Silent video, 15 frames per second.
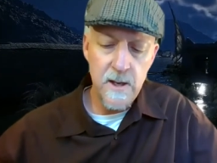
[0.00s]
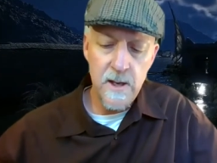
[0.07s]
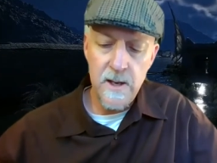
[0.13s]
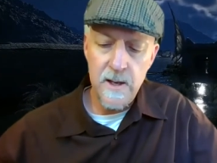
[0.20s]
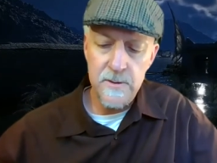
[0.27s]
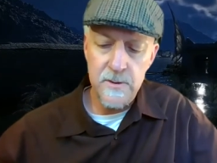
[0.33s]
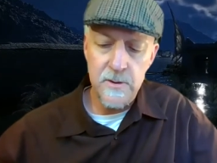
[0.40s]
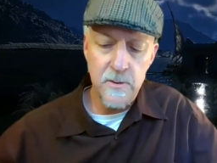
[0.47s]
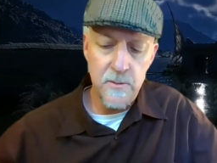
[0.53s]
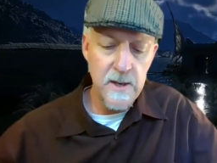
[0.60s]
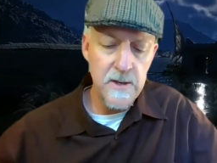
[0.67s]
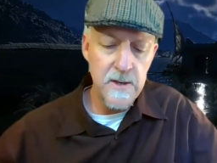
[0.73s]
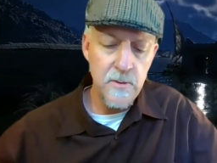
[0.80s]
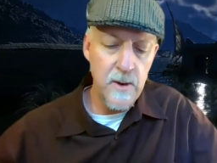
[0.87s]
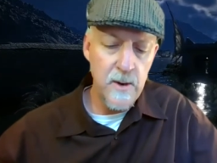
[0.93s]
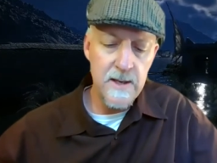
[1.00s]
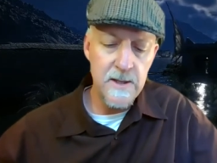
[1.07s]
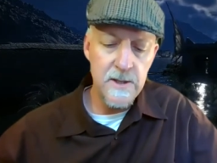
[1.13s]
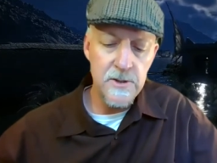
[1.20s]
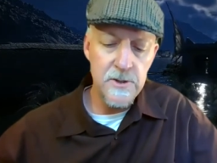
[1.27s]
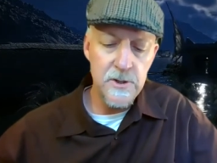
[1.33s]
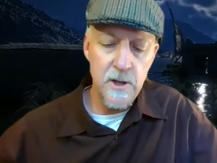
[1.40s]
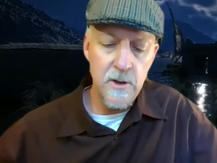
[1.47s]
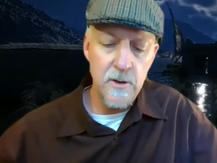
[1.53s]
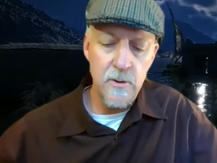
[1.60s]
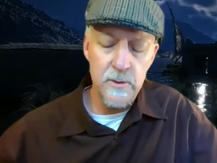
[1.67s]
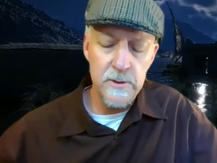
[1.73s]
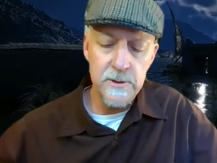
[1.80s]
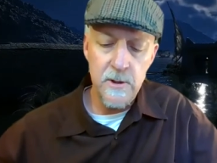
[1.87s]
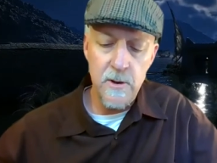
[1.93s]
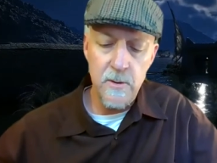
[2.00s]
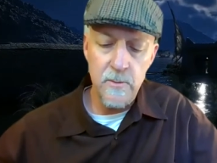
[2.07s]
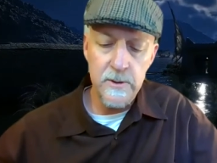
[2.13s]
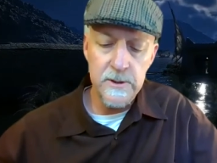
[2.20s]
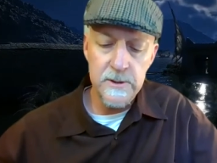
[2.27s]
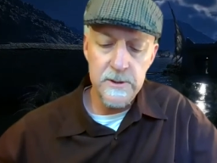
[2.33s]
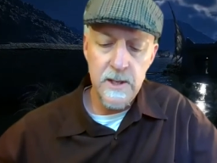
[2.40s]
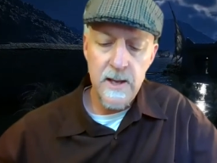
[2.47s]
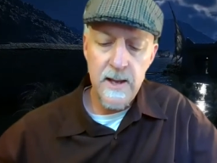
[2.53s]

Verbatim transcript: uh, to the great granite toe, as always.